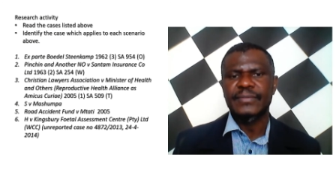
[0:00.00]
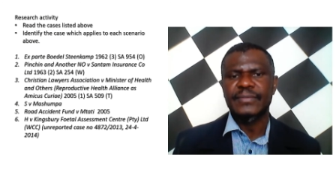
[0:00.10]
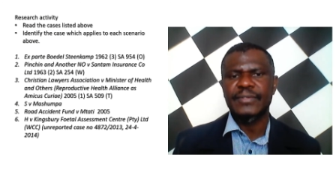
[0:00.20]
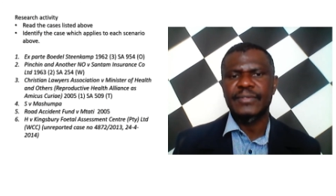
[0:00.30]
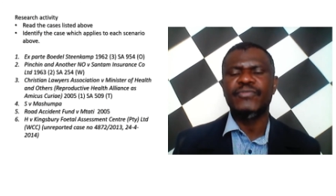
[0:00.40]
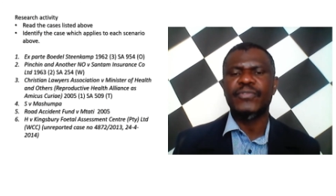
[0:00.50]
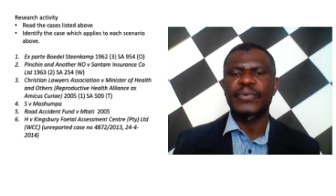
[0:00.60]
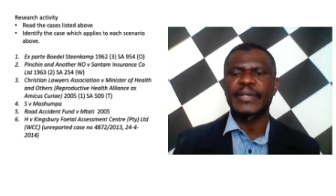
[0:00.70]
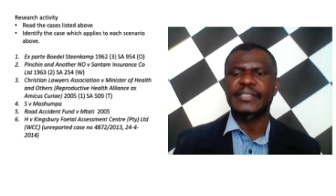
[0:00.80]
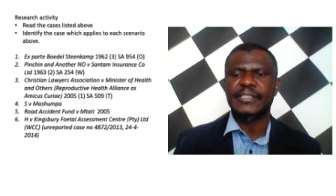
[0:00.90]

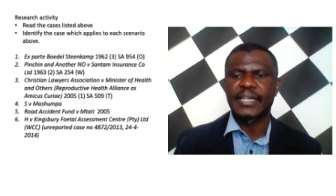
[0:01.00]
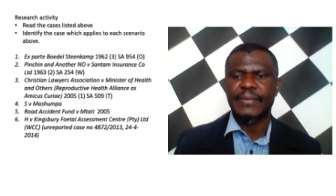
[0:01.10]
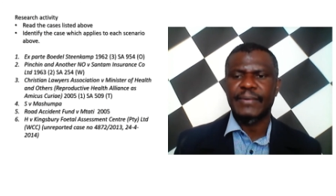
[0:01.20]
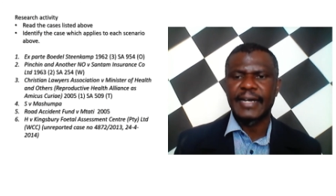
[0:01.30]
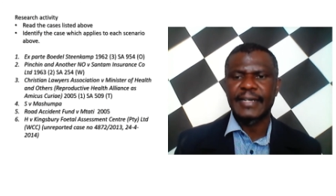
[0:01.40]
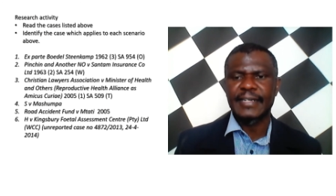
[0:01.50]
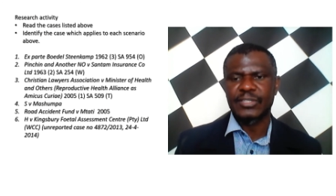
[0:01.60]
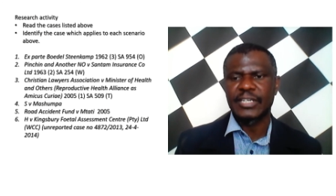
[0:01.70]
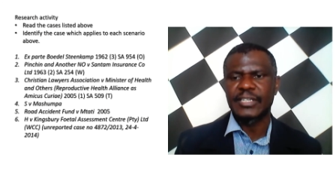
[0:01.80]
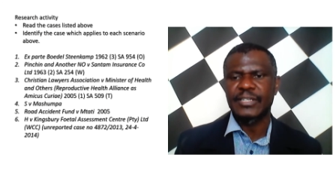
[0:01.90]
influence our
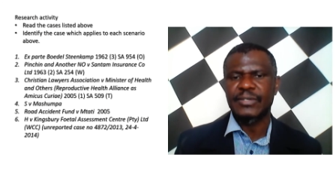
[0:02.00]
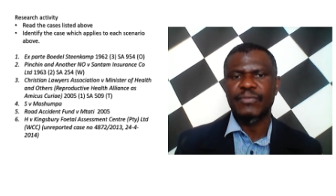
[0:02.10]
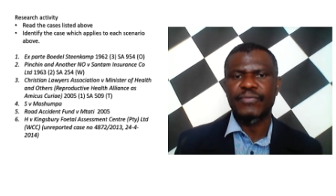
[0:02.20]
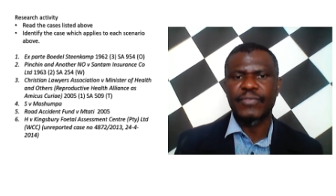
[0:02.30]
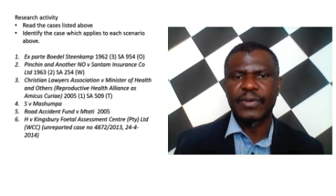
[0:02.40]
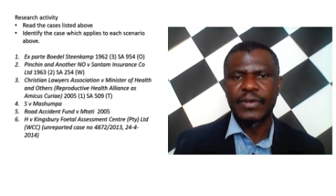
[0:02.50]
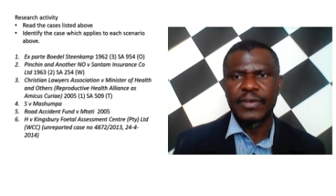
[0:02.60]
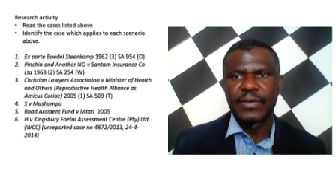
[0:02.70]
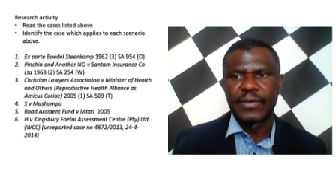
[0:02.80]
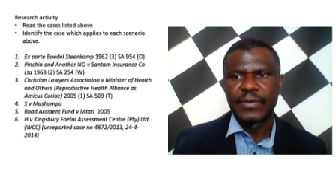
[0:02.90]
understanding of
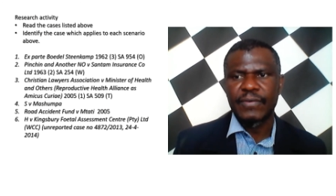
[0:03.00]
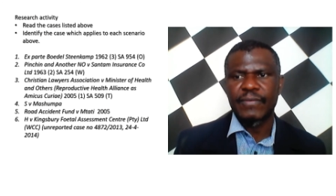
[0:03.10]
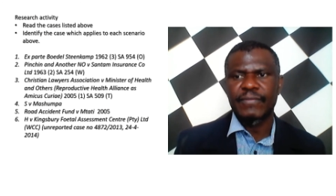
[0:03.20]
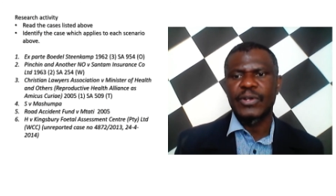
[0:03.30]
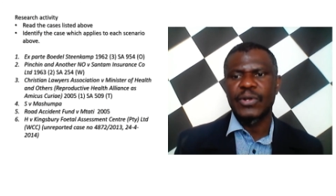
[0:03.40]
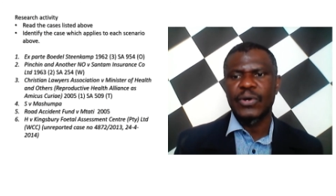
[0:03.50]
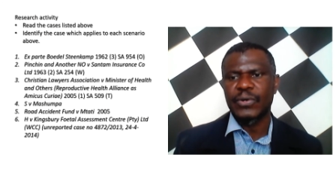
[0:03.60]
the law